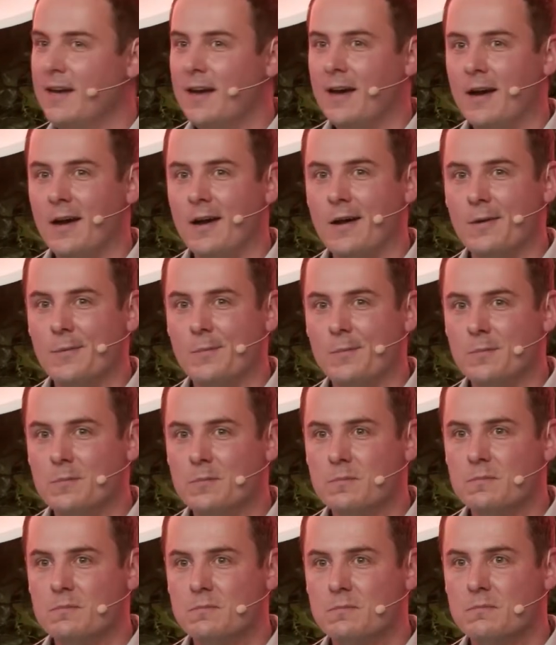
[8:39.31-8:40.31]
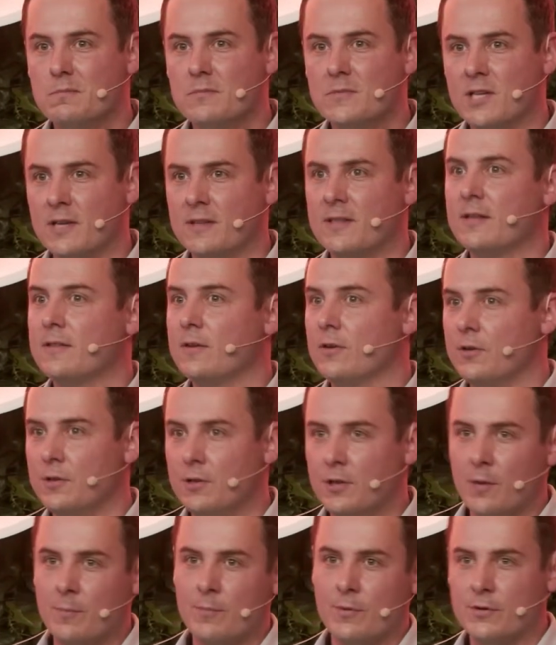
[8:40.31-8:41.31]
So I think there are
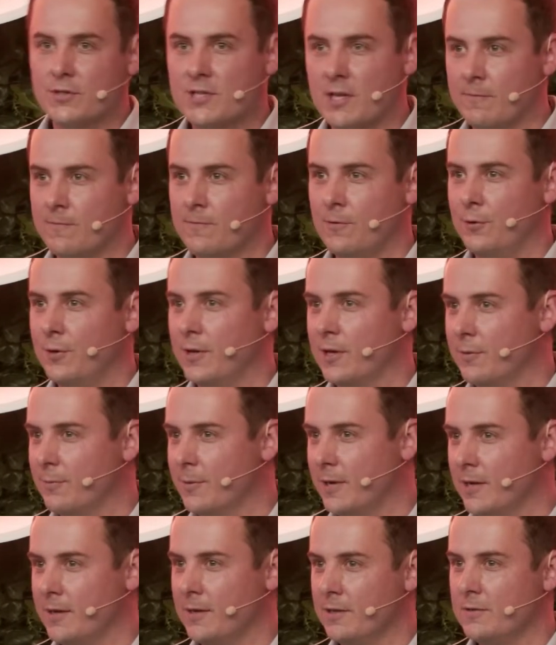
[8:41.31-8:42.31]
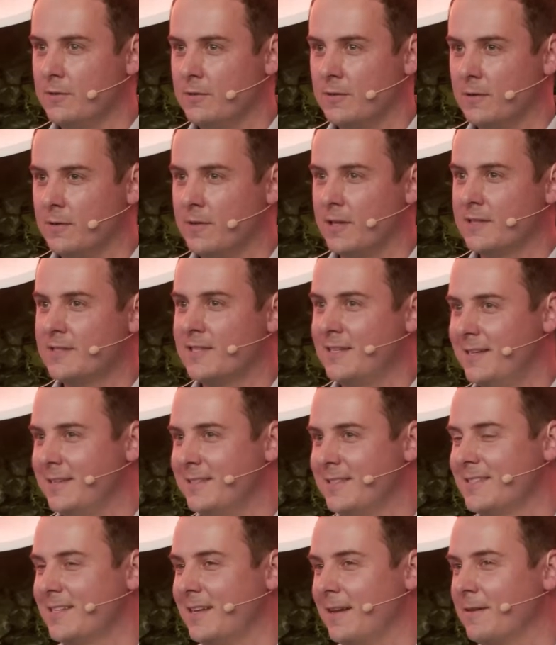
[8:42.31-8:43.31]
numbers kind of floating around, that
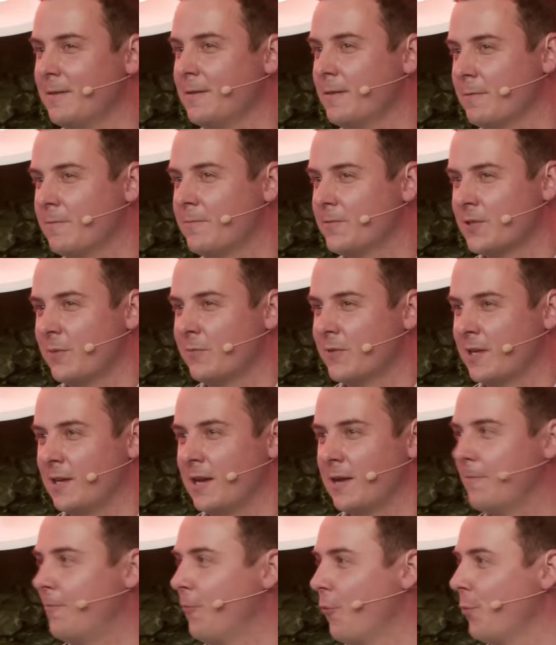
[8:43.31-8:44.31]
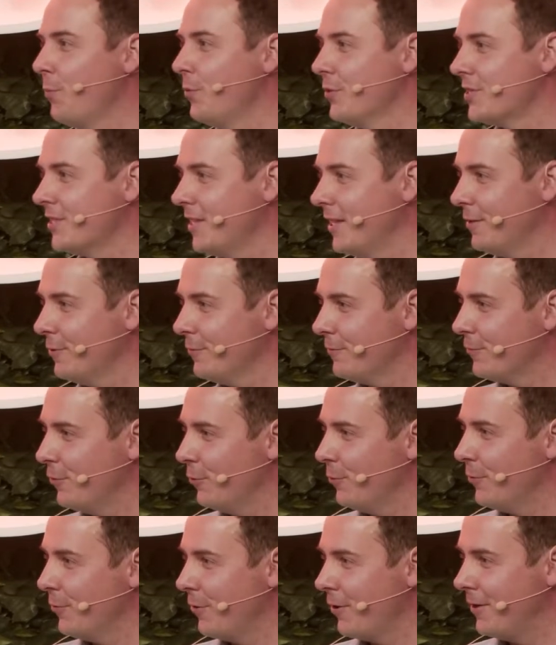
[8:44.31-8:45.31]
says that if something like 4% of
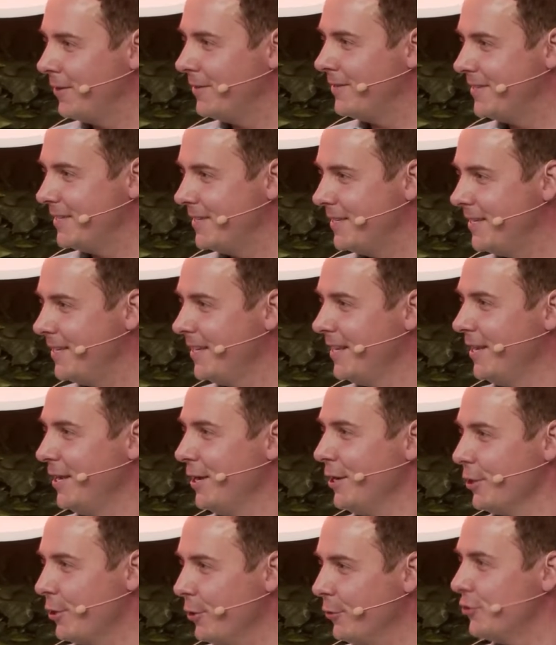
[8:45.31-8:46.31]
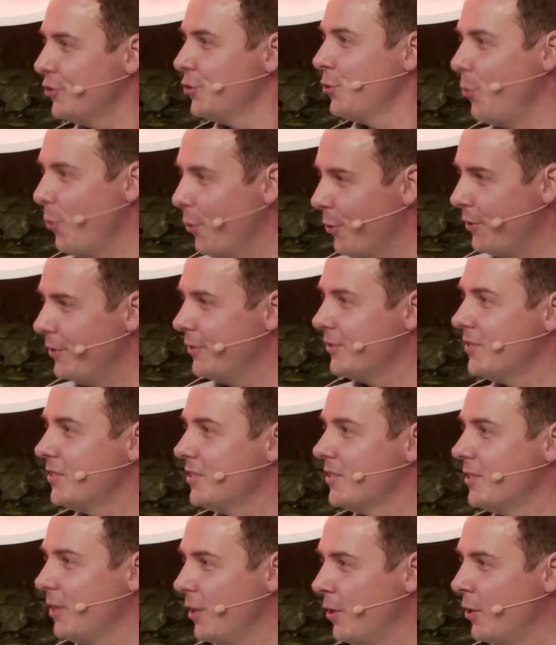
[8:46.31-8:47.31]
global R&D goes
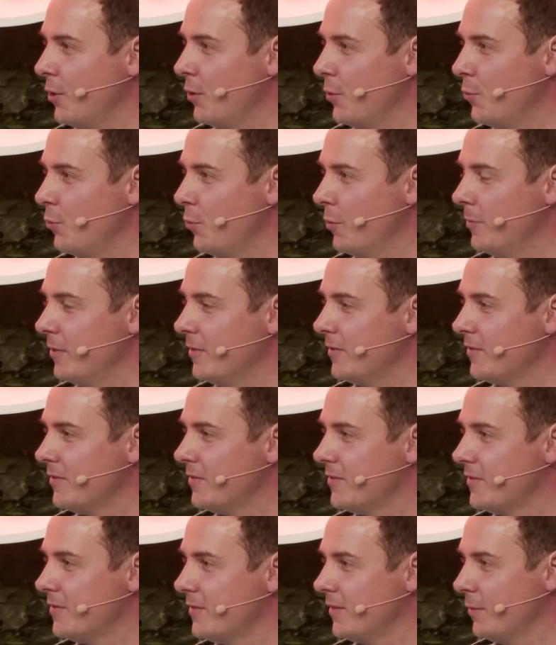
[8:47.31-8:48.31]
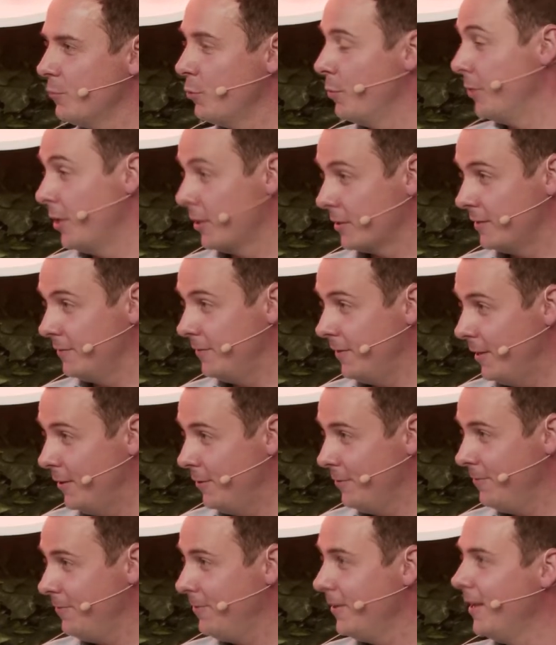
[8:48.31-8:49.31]
towards women's reproductive
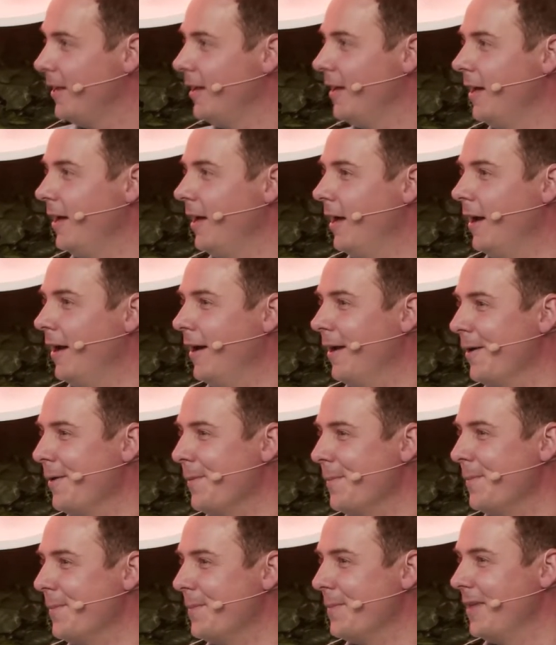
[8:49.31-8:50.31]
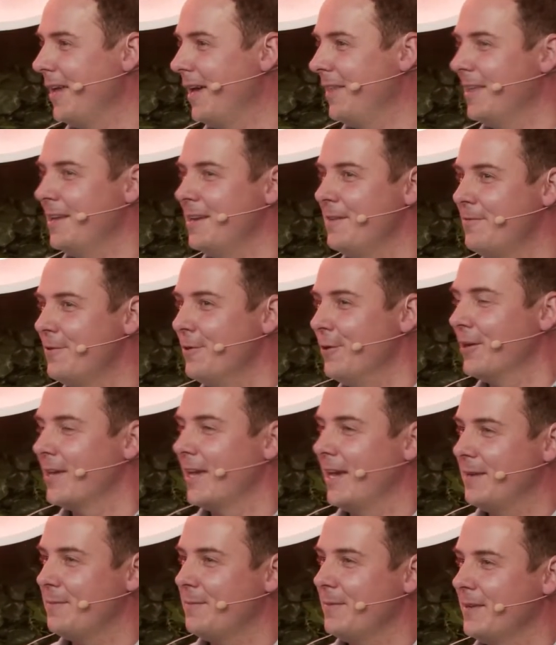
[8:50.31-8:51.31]
health, and then if you look
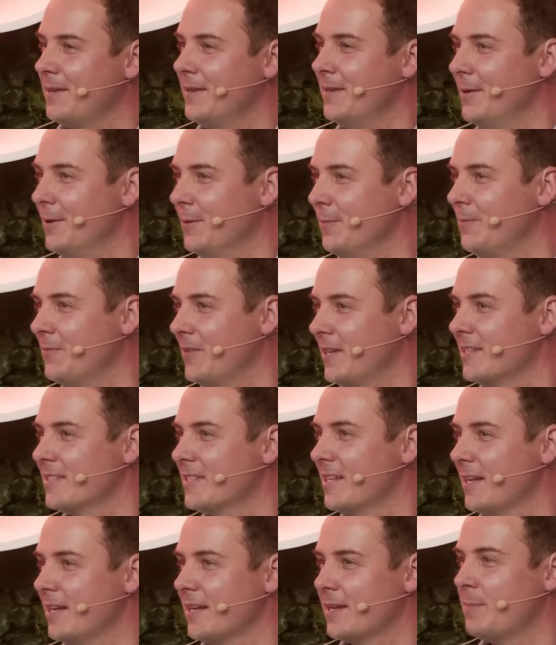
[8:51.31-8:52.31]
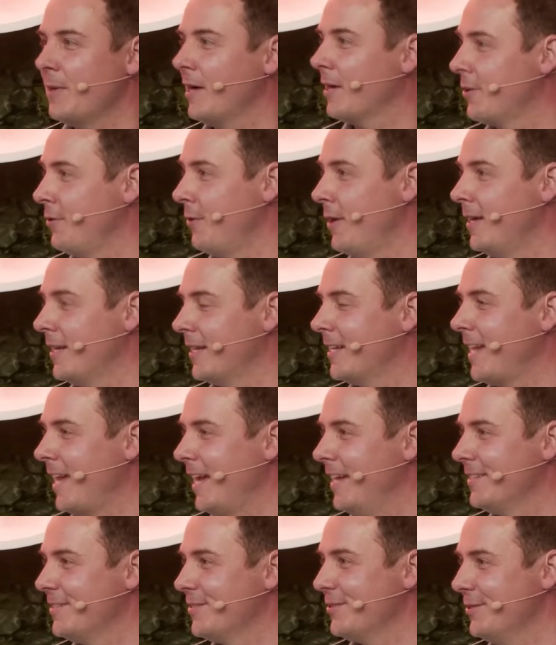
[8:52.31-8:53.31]
at things like pancreatic
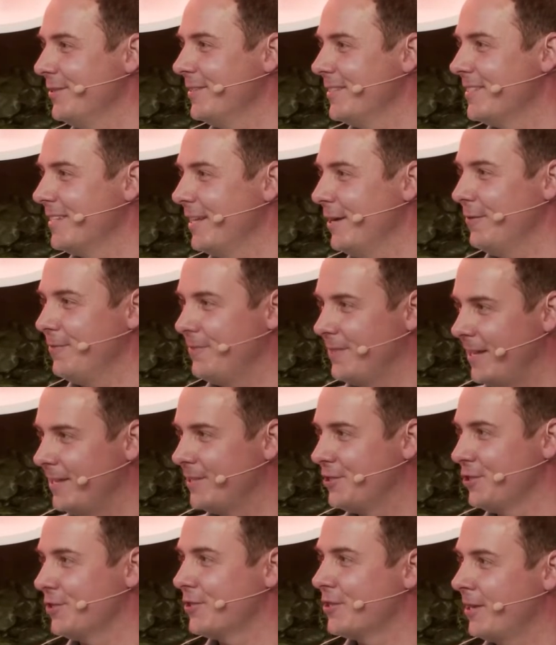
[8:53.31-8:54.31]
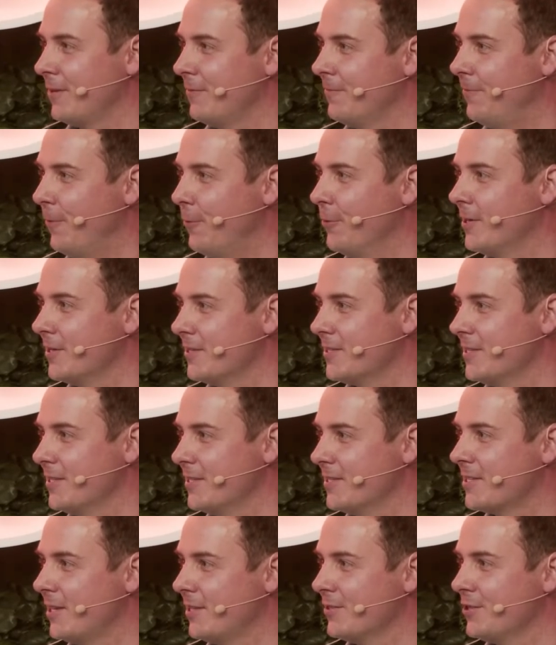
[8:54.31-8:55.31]
cancer itself, that just
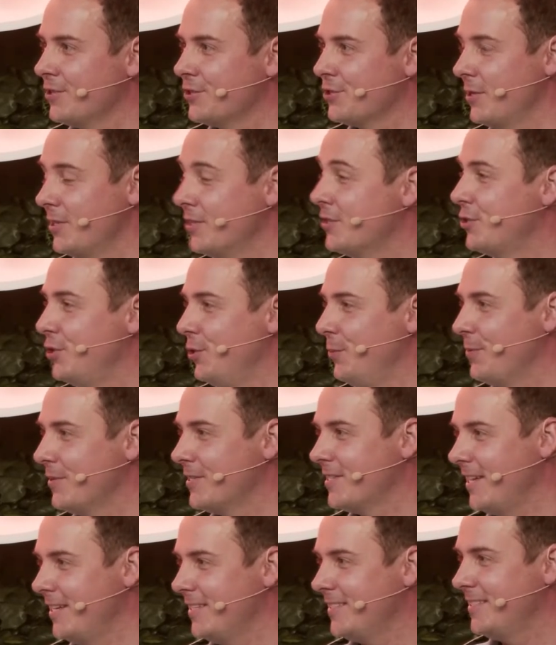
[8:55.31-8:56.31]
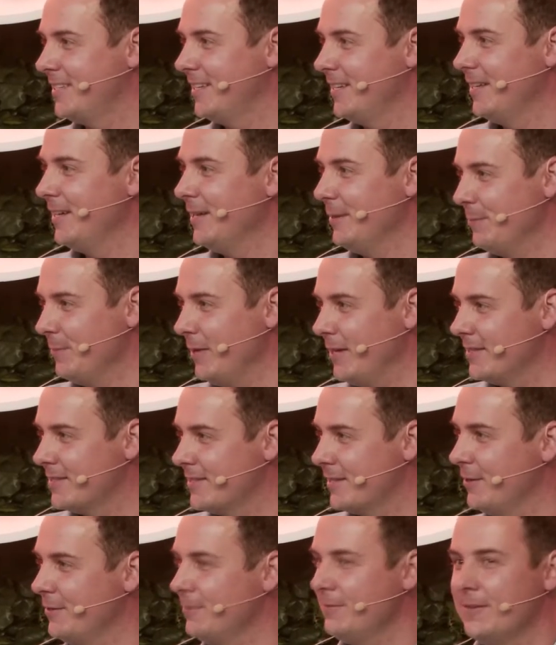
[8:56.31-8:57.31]
concentrates 2% by
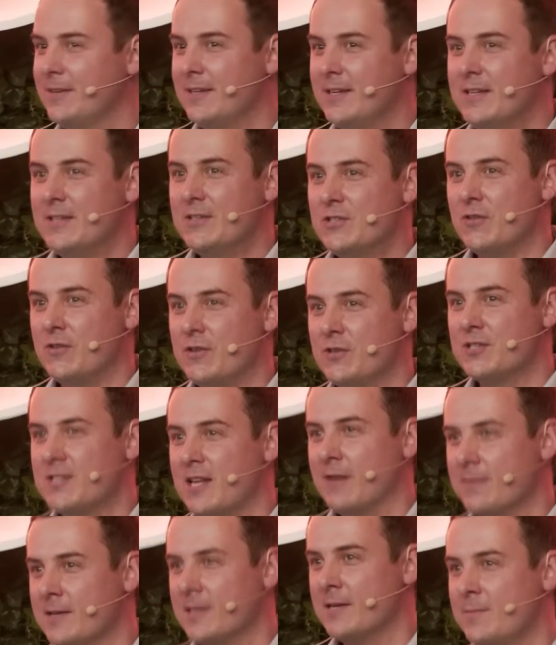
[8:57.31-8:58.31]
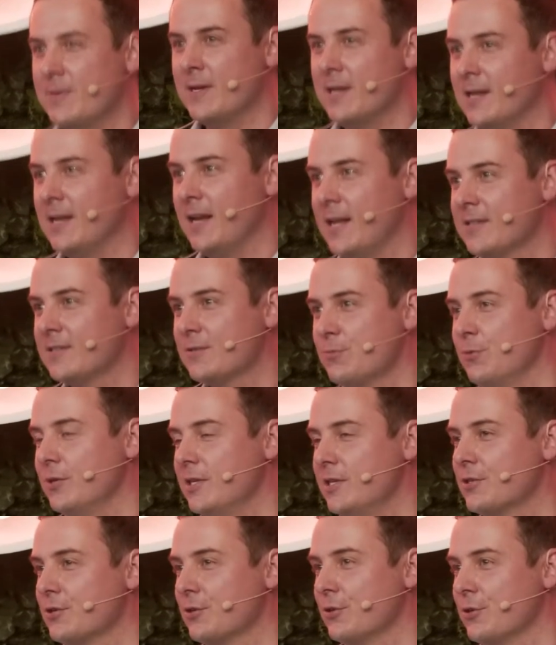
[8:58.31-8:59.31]
itself. So there's definitely been less
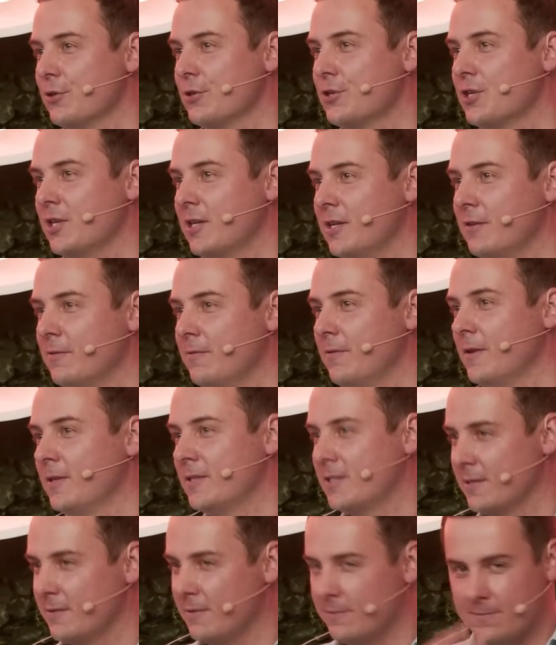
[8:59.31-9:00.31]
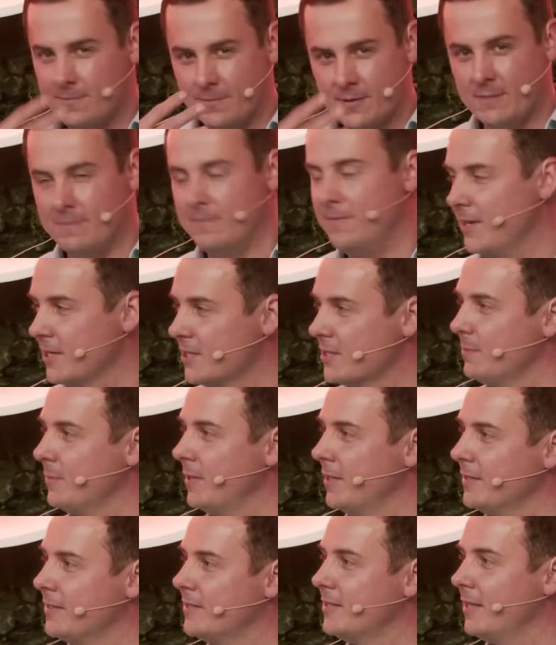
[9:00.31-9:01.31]
research and
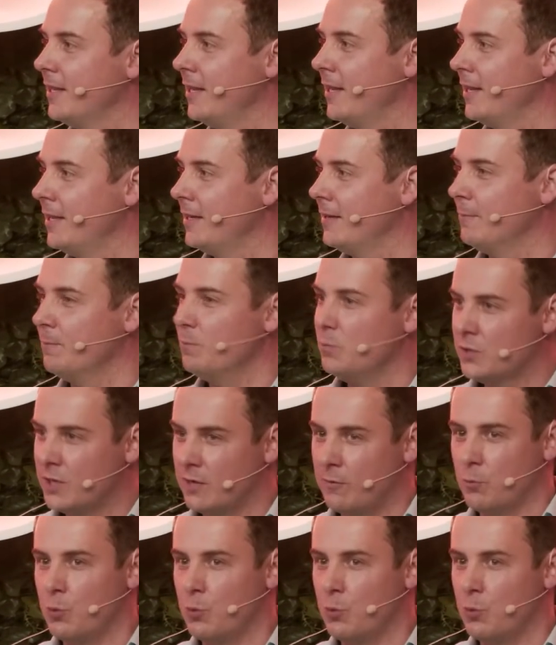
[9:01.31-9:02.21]
investments in kind of